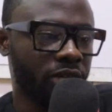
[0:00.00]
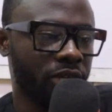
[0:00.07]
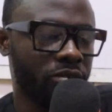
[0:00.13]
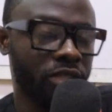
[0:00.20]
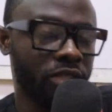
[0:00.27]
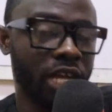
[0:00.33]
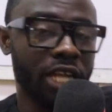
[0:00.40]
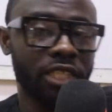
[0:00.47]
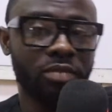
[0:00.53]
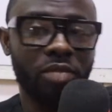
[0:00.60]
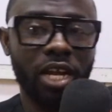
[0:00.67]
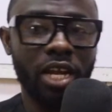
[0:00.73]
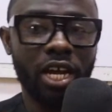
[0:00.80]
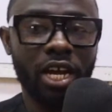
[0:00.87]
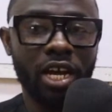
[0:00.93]
That is man
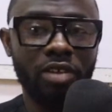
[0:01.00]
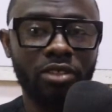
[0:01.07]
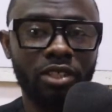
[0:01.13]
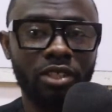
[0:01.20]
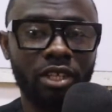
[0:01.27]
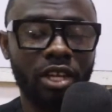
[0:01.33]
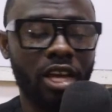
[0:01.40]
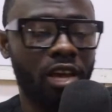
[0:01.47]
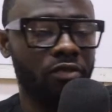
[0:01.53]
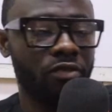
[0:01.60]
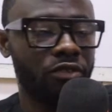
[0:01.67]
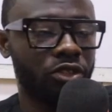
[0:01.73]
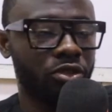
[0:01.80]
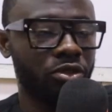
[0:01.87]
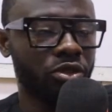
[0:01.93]
accounting
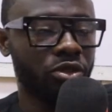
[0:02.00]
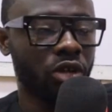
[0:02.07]
F2.